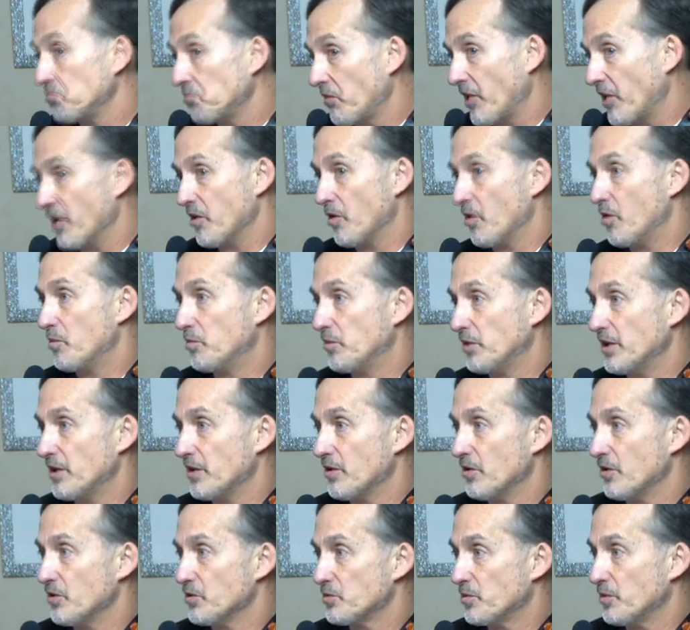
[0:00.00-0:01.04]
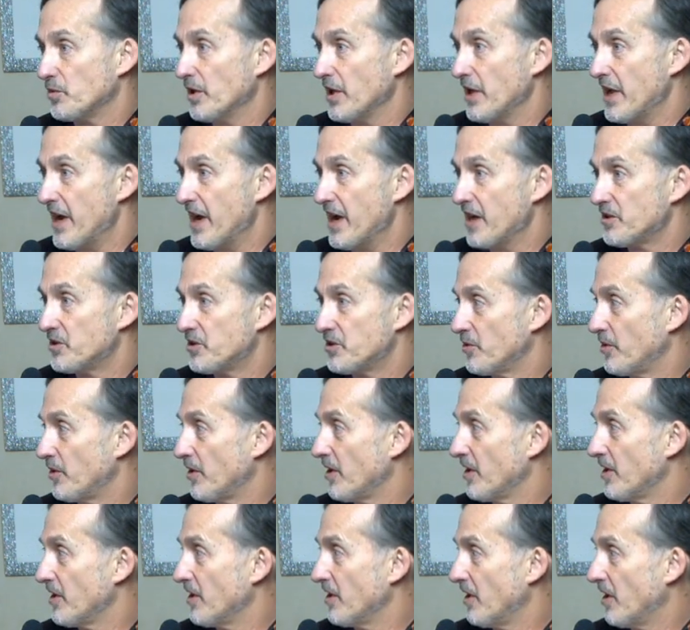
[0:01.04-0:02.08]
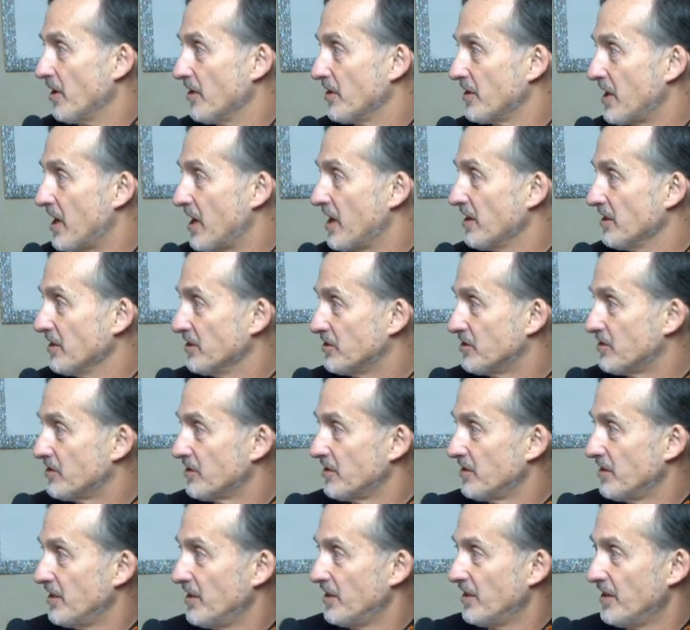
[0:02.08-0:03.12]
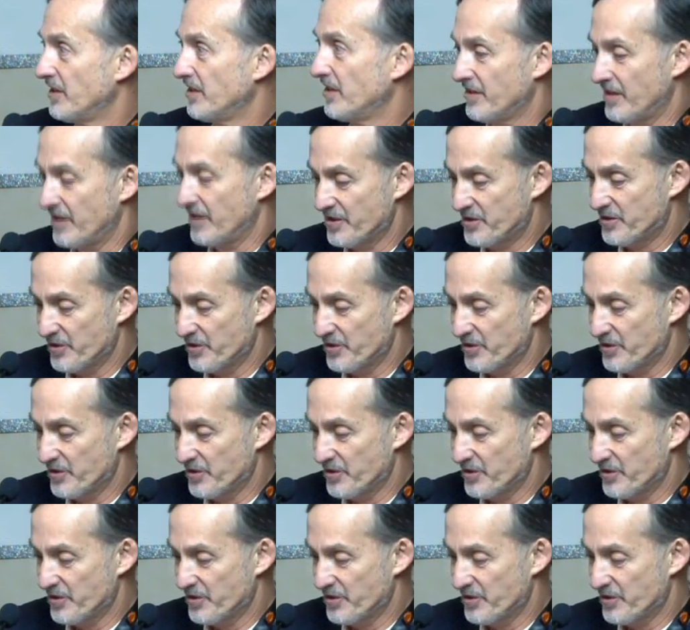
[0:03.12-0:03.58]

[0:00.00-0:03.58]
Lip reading: And hopefully those will add to our knowledge. Thank